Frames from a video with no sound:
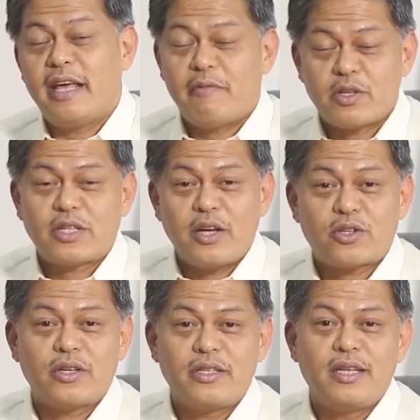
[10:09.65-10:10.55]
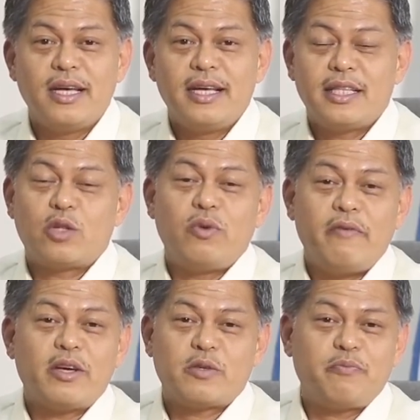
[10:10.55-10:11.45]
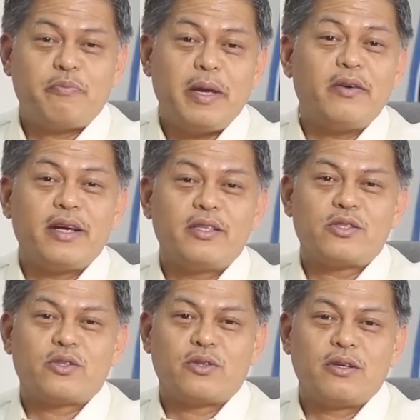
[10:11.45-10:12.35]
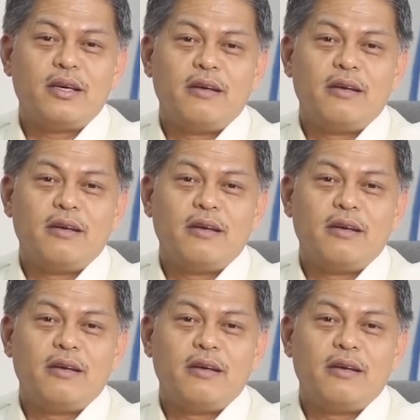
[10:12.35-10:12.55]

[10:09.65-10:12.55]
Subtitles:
devastation that we have experienced